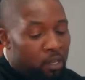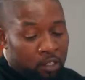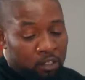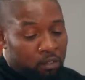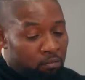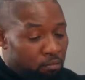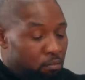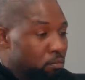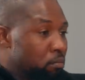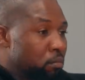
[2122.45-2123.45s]
It's
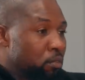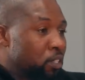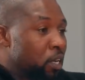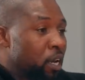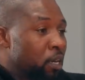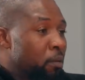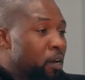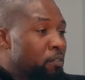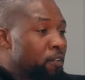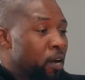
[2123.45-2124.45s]
genetically
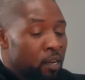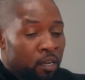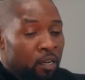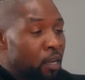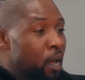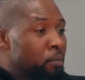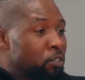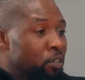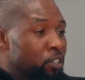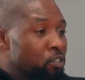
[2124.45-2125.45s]
modified in the
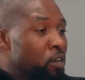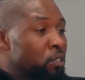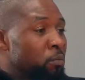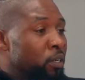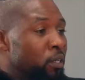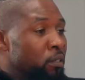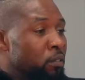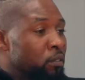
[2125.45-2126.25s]
laboratory and it's crossbred.